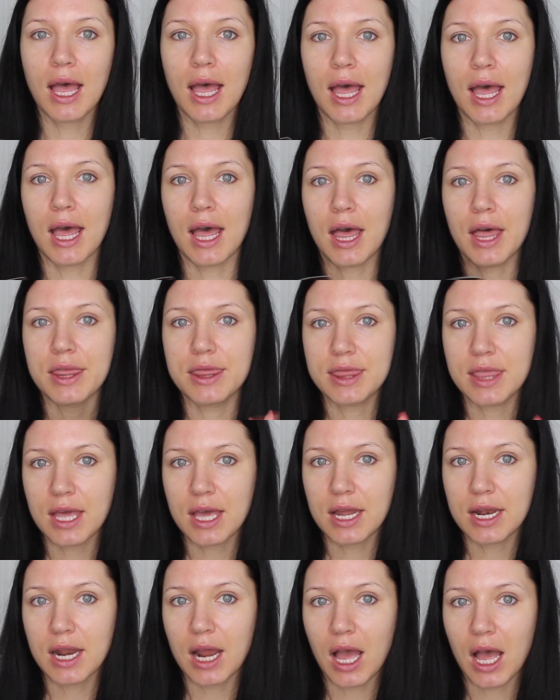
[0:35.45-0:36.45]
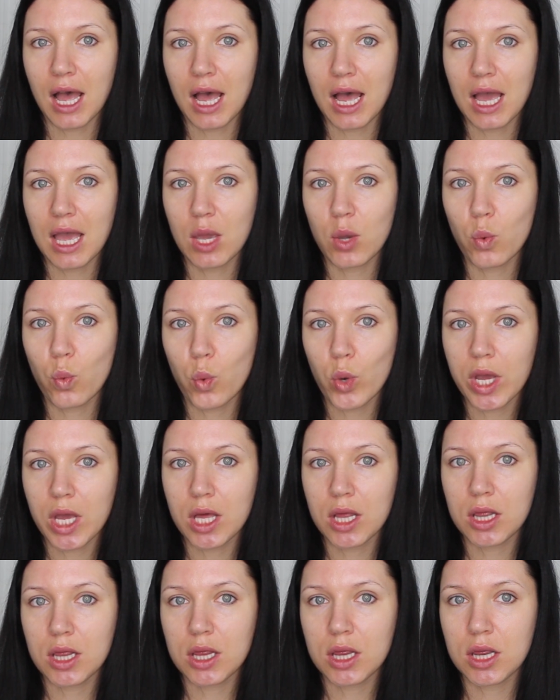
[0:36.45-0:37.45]
and then I
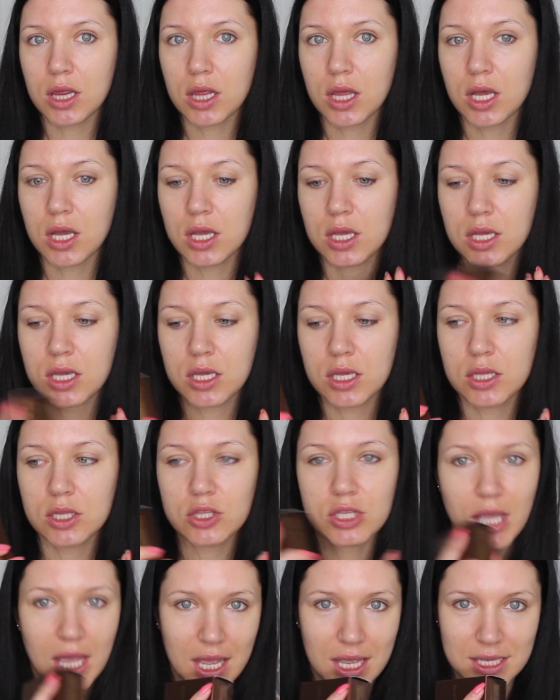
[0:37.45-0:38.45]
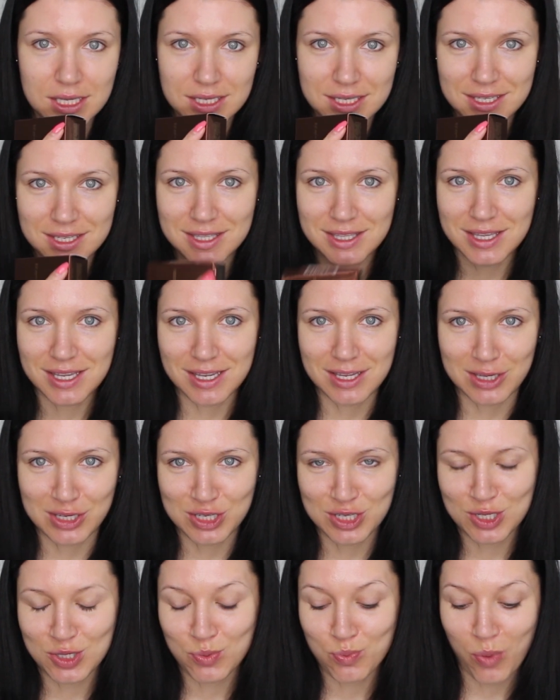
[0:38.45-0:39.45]
will test
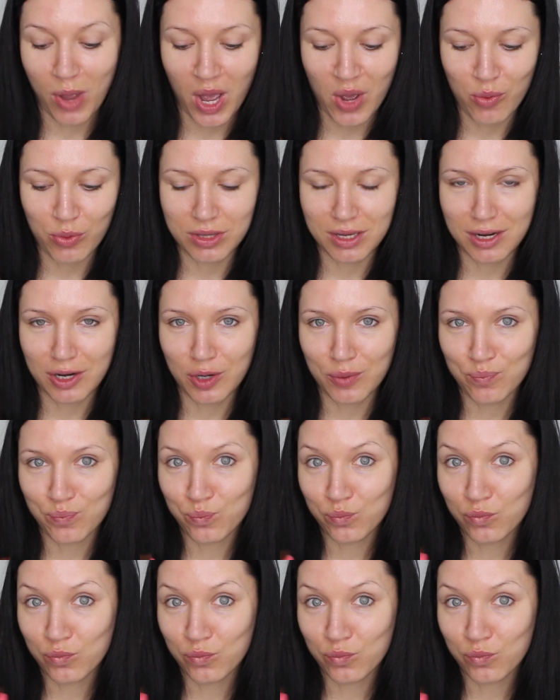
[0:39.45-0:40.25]
this powder.